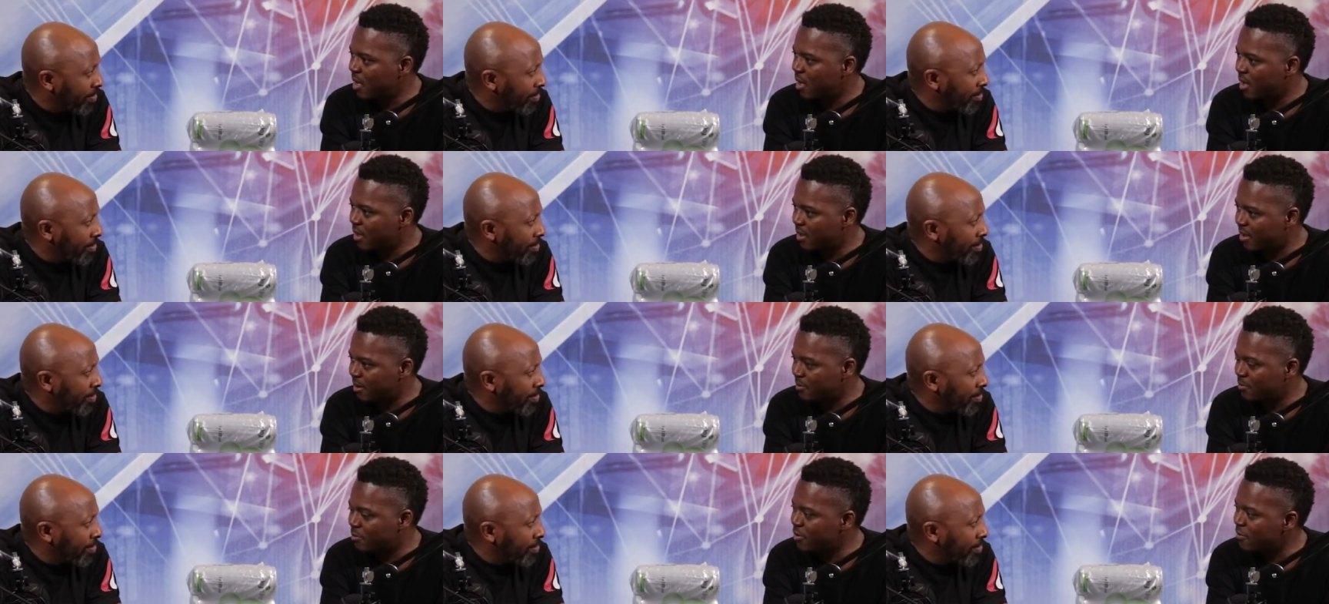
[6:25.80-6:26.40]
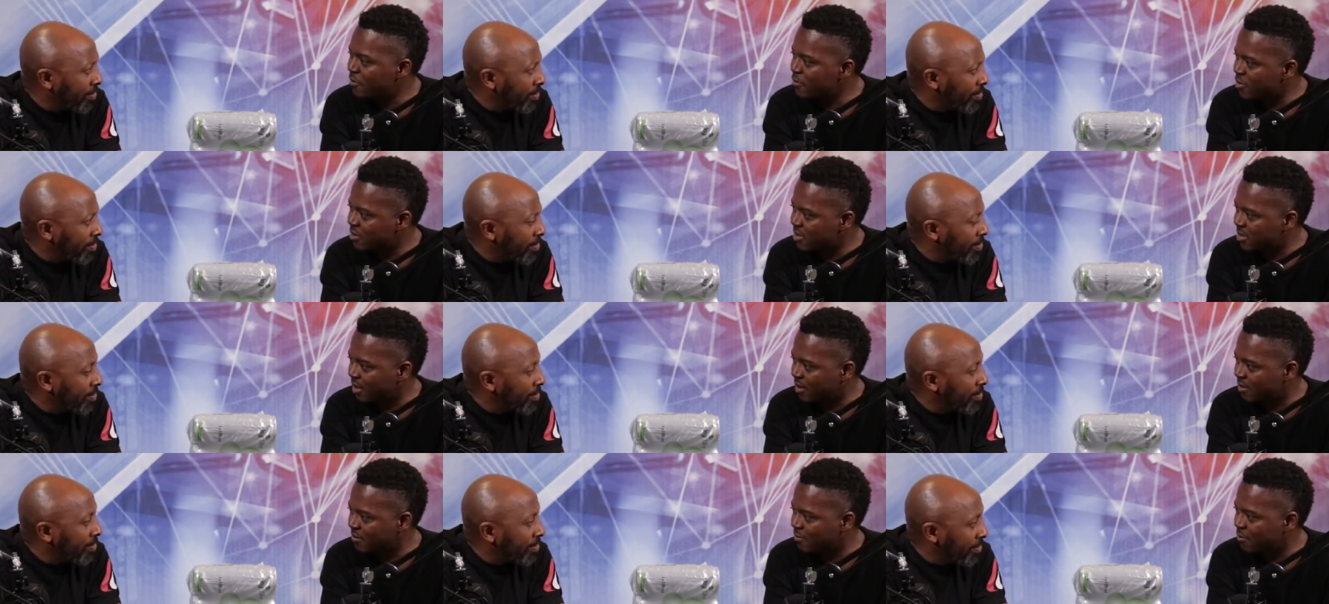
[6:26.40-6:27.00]
Speaker 1: and then prove
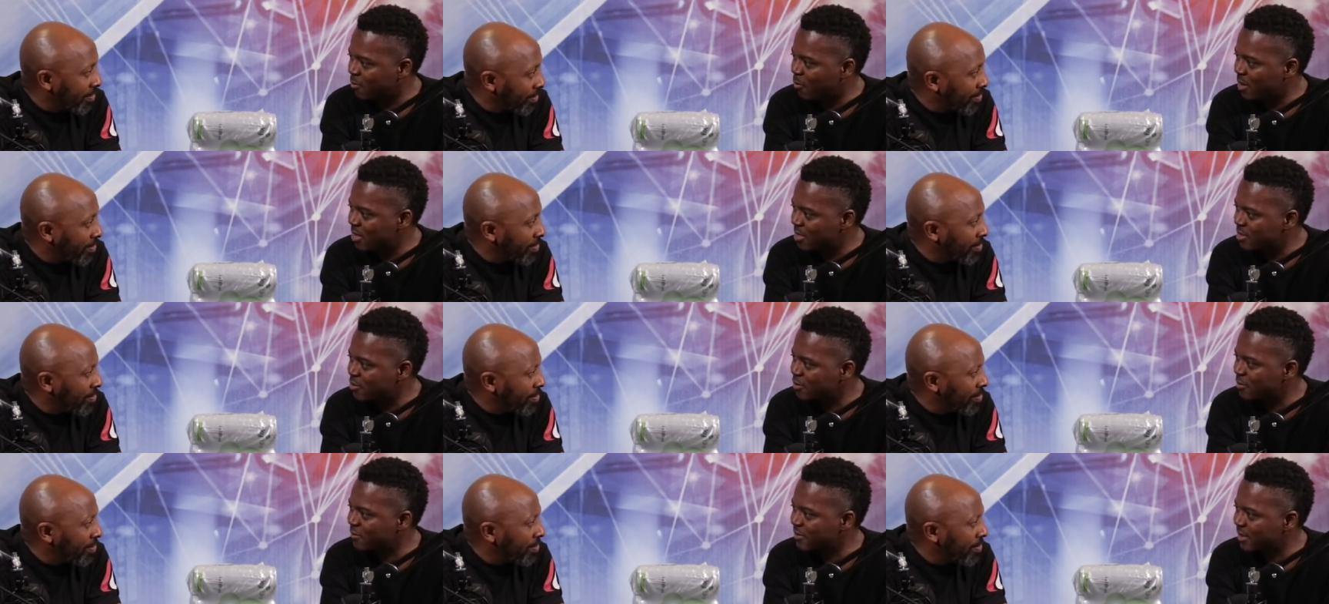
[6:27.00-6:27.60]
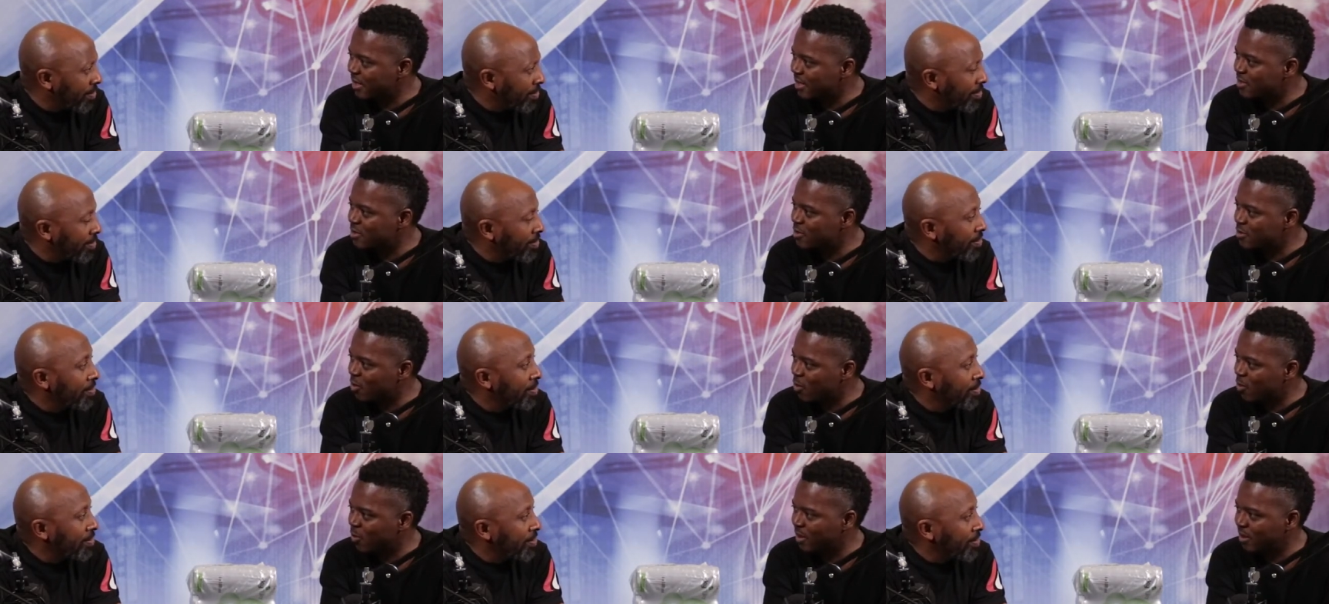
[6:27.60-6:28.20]
yourself. Once you've done
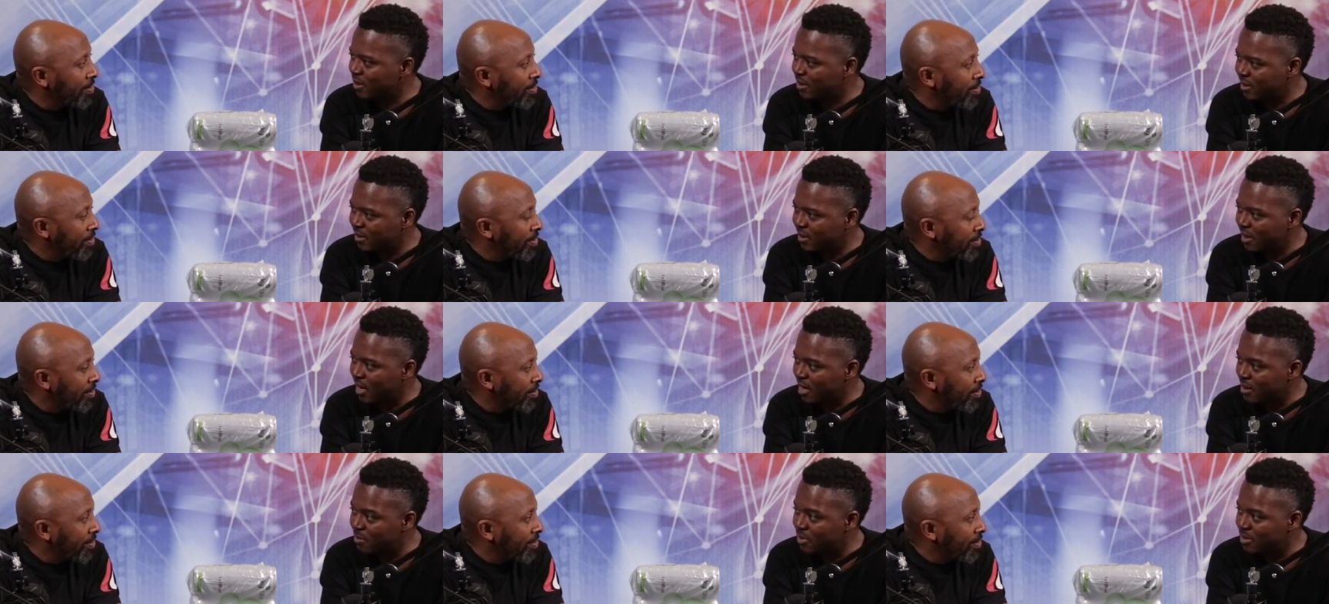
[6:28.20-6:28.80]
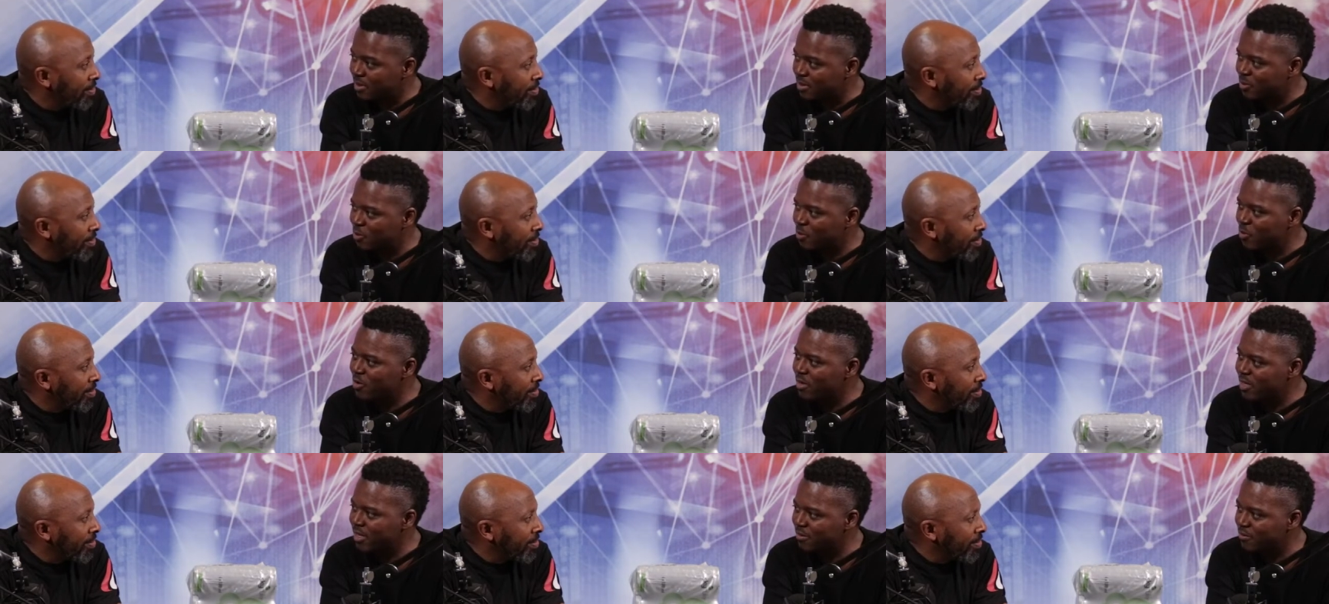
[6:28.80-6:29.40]
so well in the hypers,
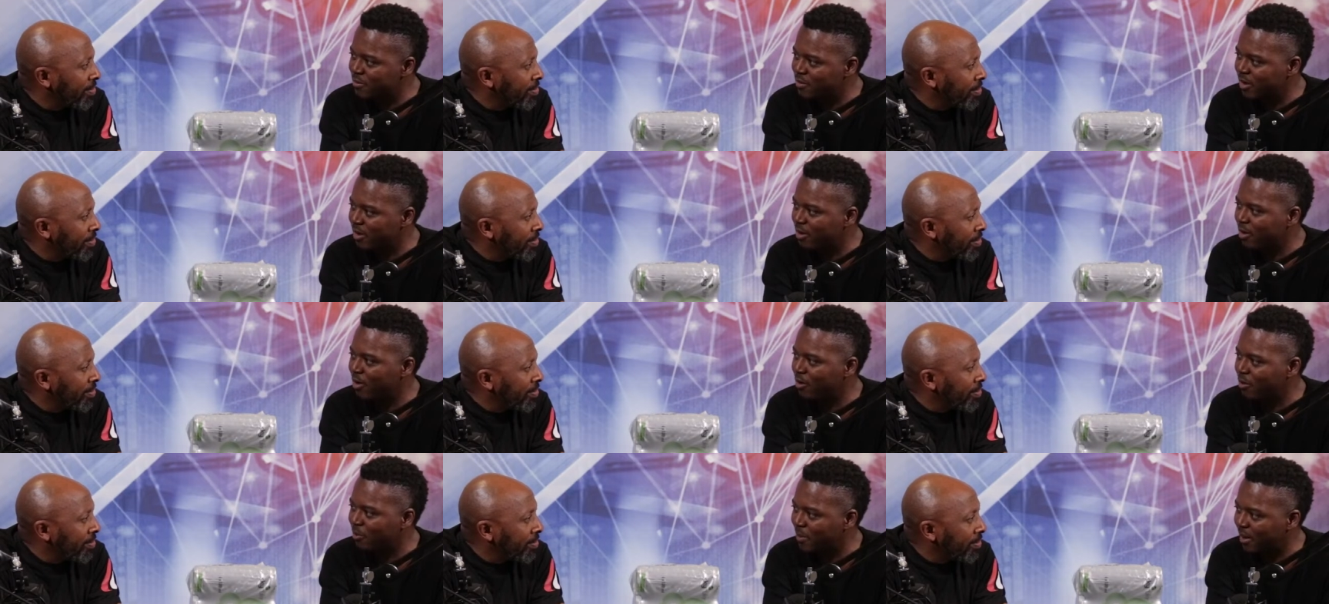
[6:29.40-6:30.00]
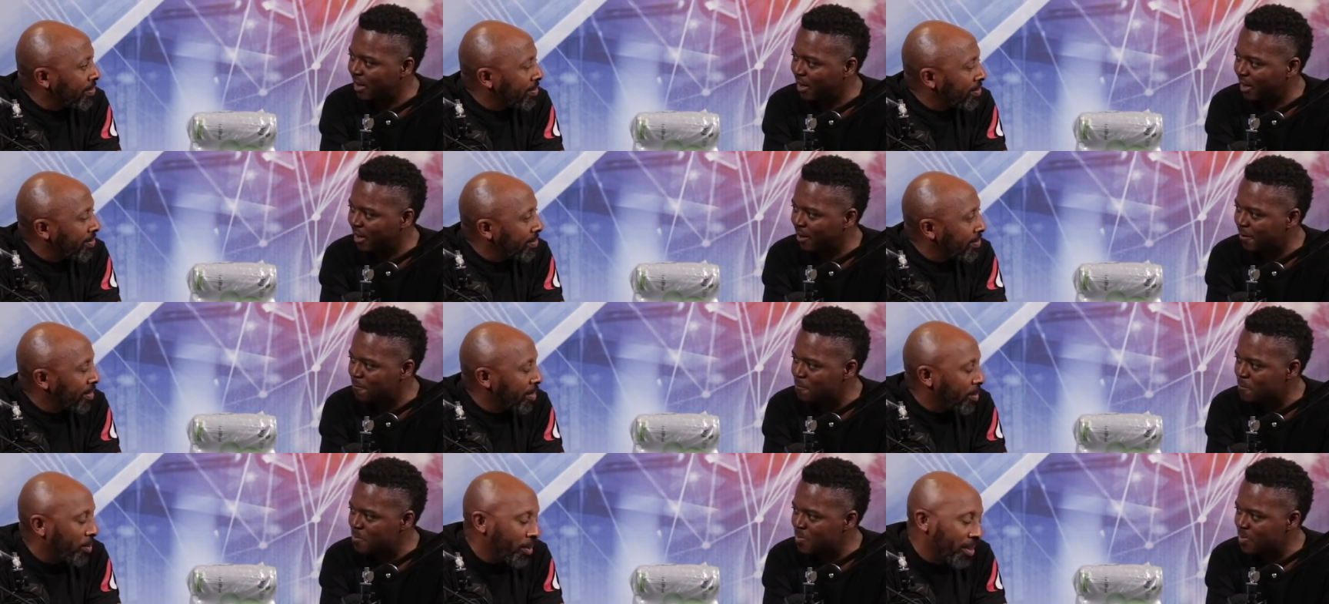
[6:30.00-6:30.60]
we'll give you the whole pie.
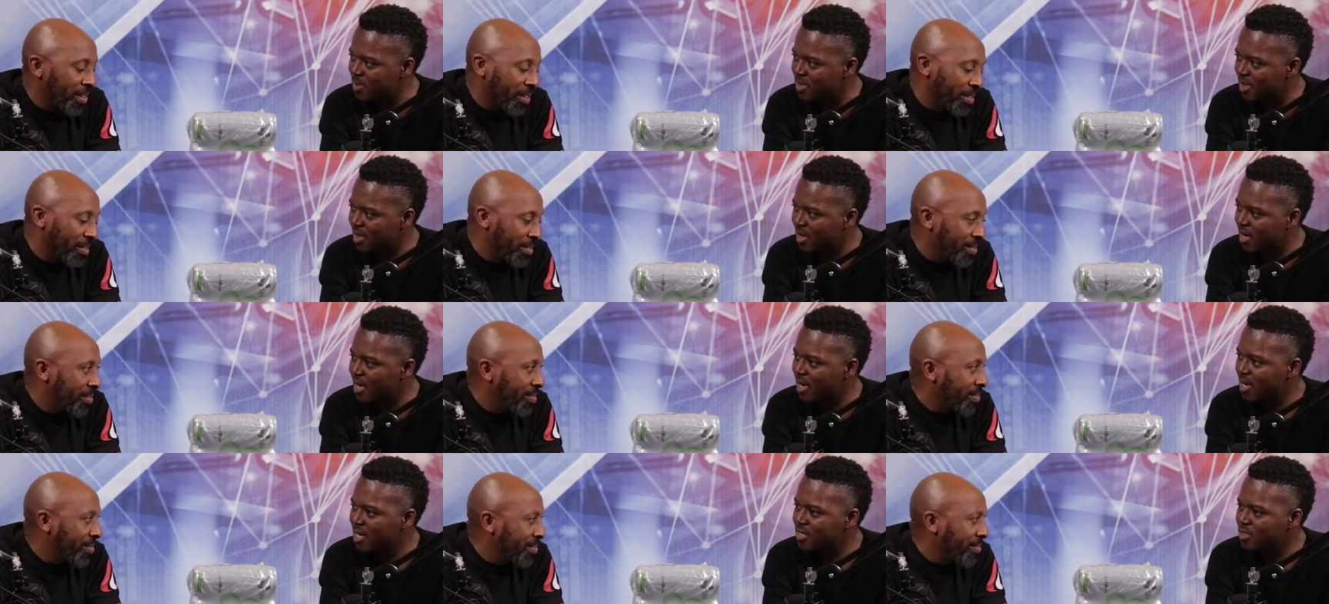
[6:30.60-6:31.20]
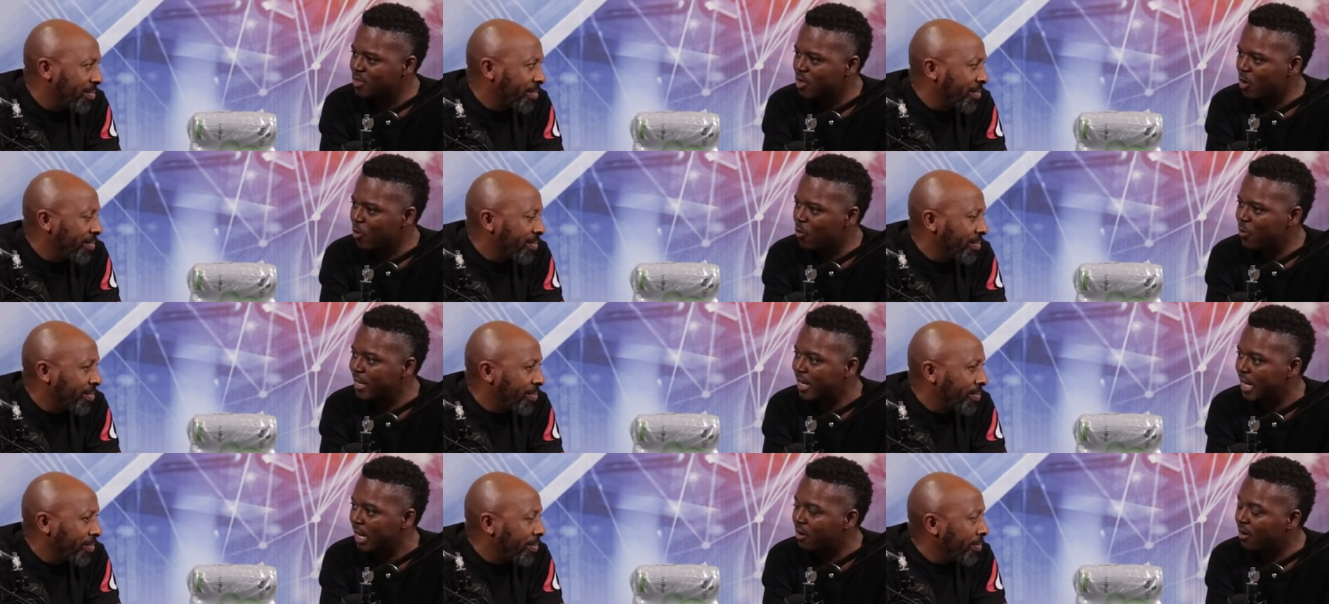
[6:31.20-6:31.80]
So
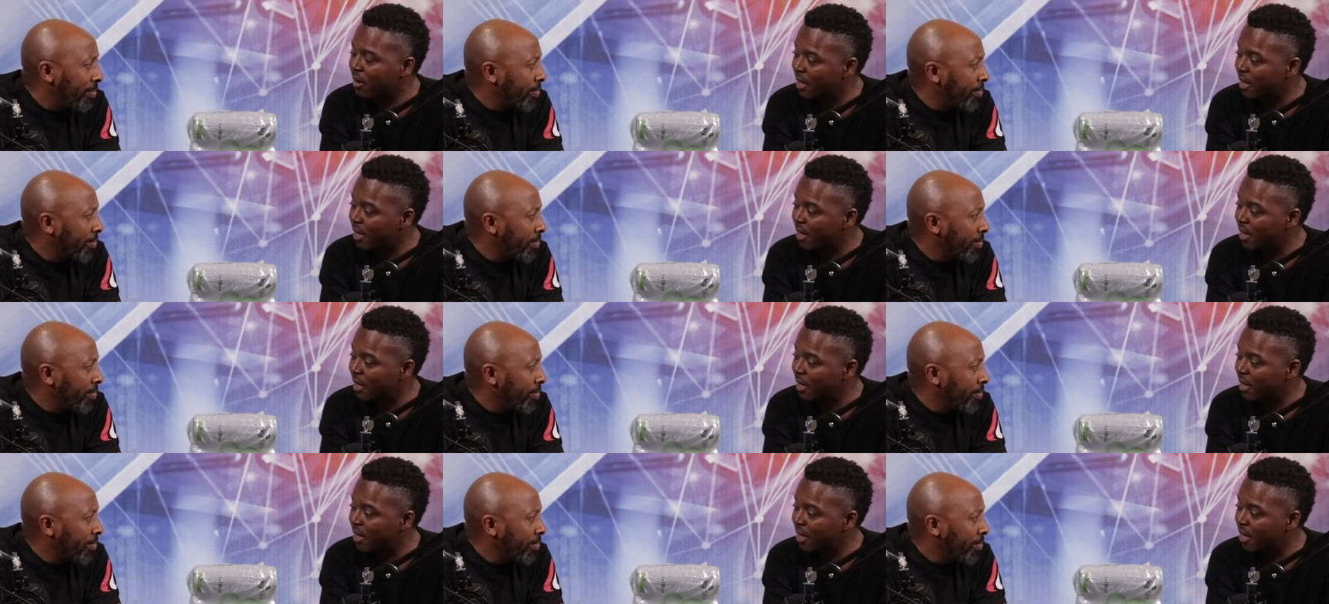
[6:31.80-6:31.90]
we now